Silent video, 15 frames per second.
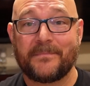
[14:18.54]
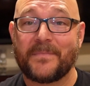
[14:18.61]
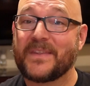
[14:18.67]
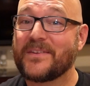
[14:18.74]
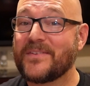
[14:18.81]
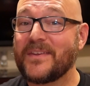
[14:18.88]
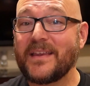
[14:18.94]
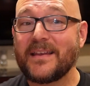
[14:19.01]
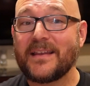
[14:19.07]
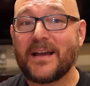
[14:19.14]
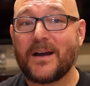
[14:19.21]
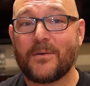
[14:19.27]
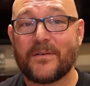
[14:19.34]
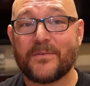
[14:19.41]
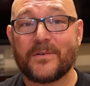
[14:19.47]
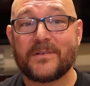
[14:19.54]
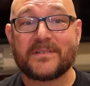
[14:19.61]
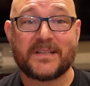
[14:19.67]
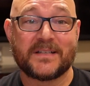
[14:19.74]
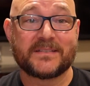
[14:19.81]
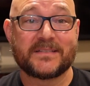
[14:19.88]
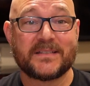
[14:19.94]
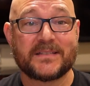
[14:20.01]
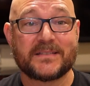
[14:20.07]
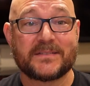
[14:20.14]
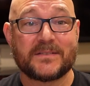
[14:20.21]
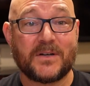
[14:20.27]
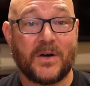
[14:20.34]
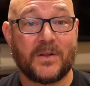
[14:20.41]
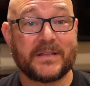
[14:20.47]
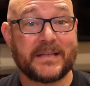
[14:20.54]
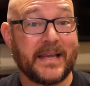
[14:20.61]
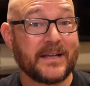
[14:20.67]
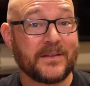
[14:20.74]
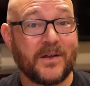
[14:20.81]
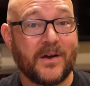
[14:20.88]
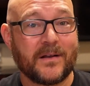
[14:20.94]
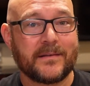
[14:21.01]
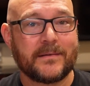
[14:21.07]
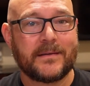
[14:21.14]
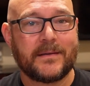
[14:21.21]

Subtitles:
The Syn, however, does this all in analog.